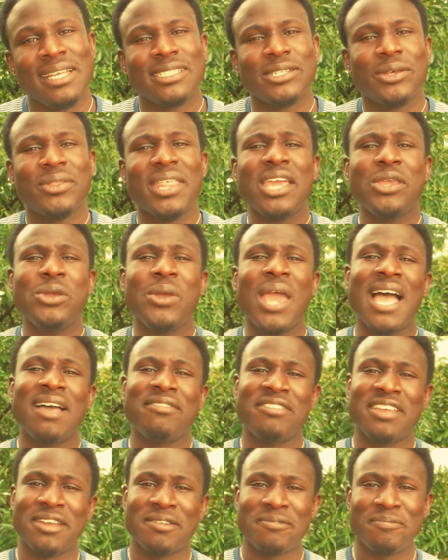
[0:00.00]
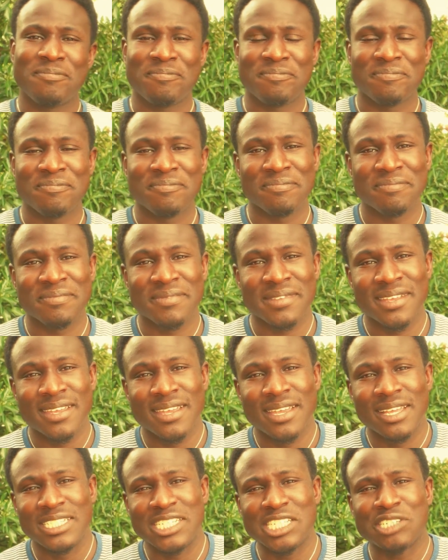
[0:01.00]
So there you have it.
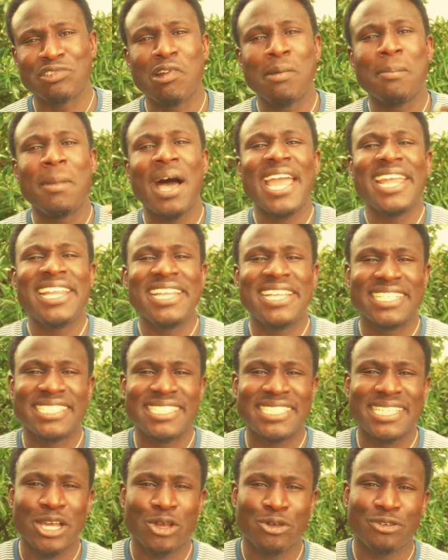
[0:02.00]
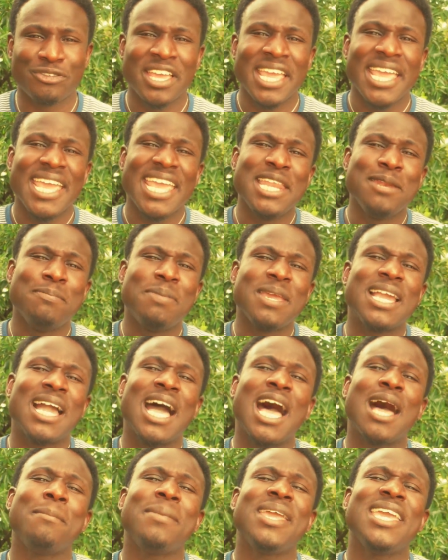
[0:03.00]
Just remind yourself in
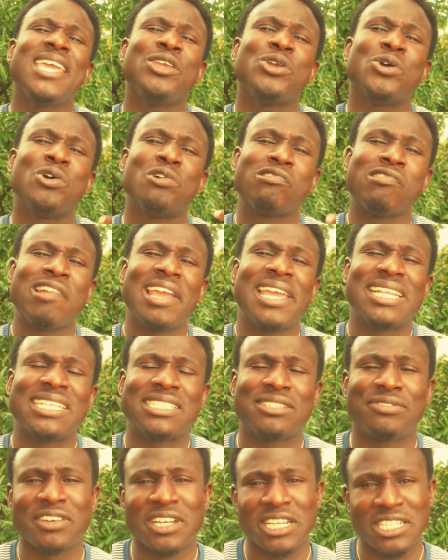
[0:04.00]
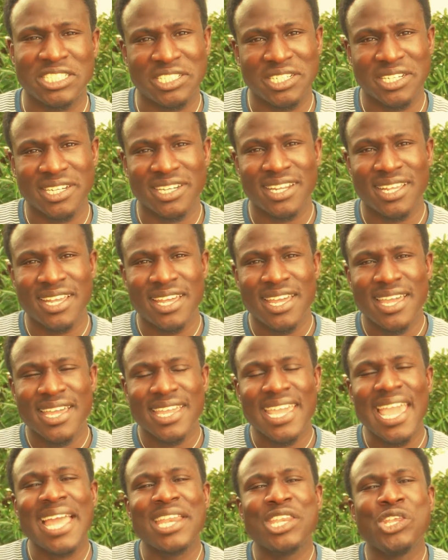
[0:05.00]
becoming your greatest version,
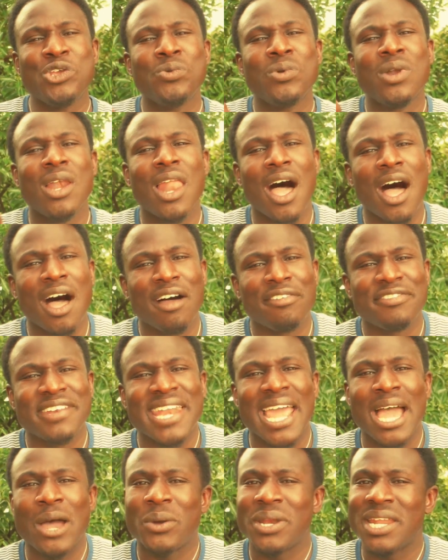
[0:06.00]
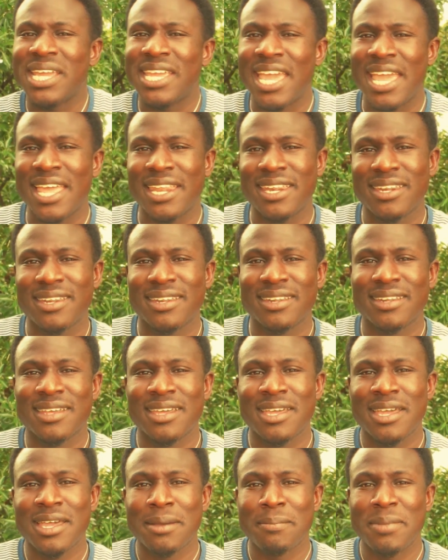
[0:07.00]
can you laugh now and again?
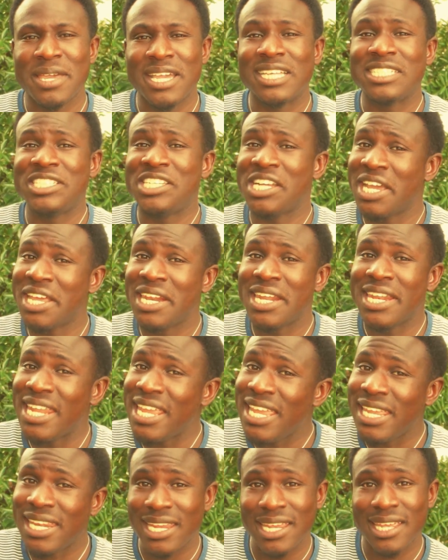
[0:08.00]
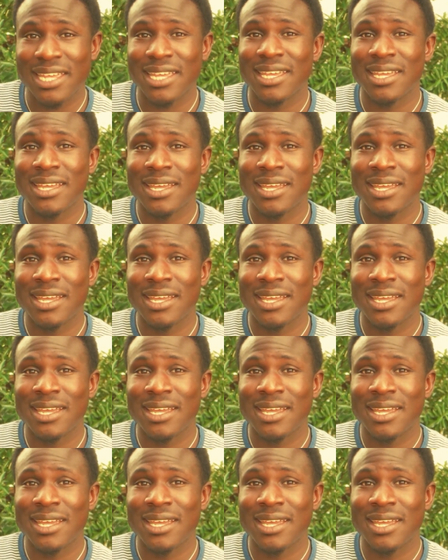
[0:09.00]
Because you're going to need it.